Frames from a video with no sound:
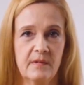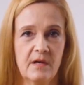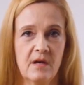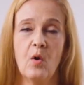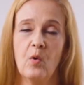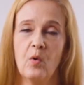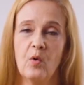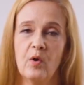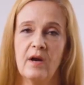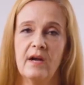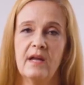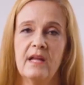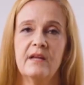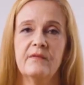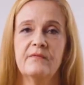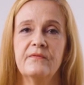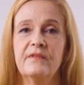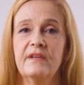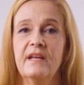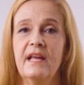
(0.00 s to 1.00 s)
or
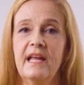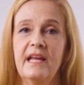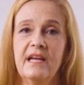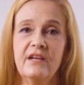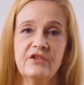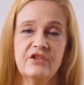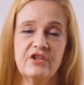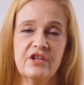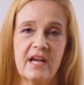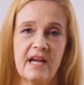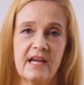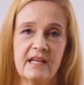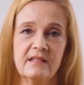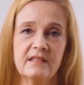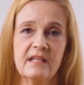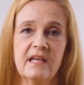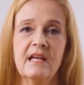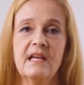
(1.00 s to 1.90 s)
if the hair shed